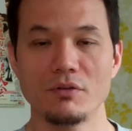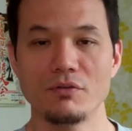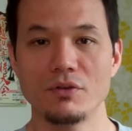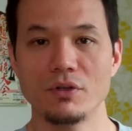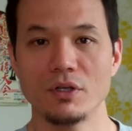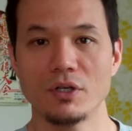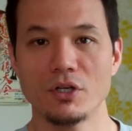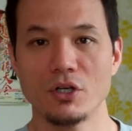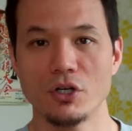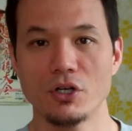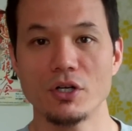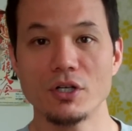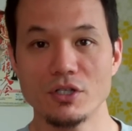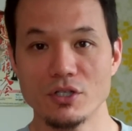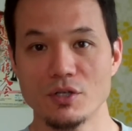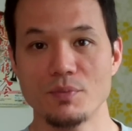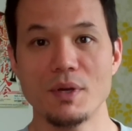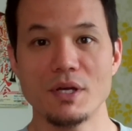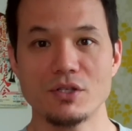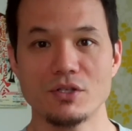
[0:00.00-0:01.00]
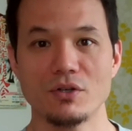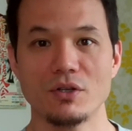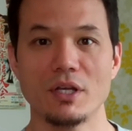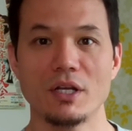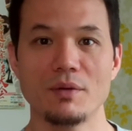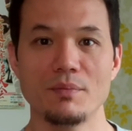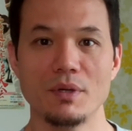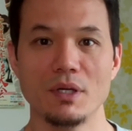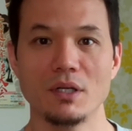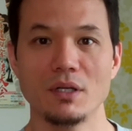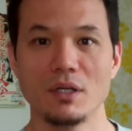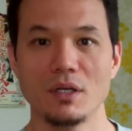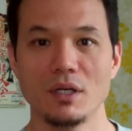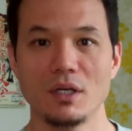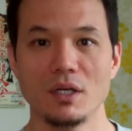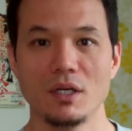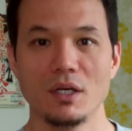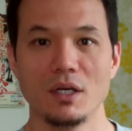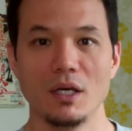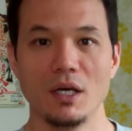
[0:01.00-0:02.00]
the current semester that I'm
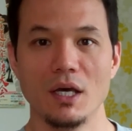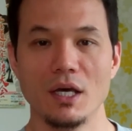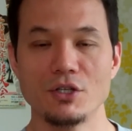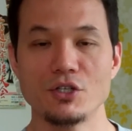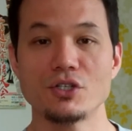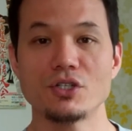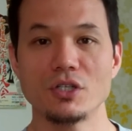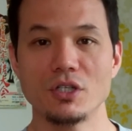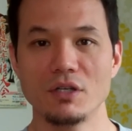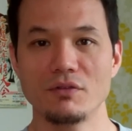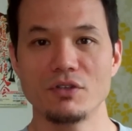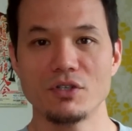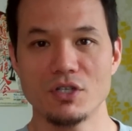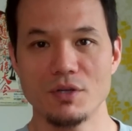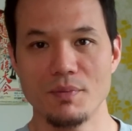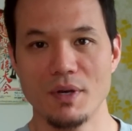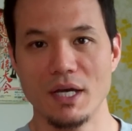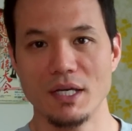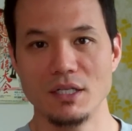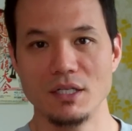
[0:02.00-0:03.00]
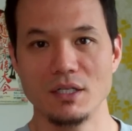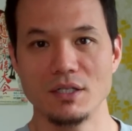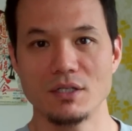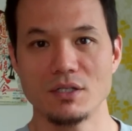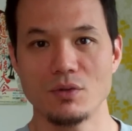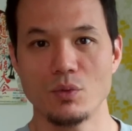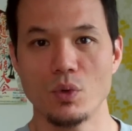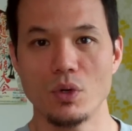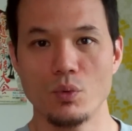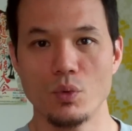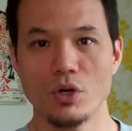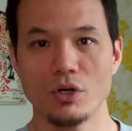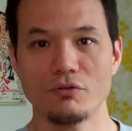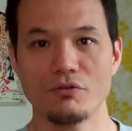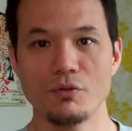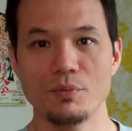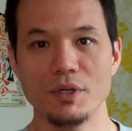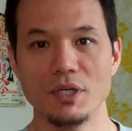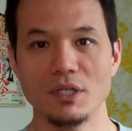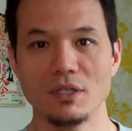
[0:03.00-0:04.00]
in, just to give you some ideas of what worked
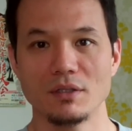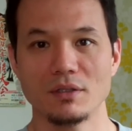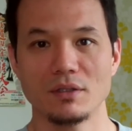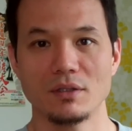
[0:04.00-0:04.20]
for me.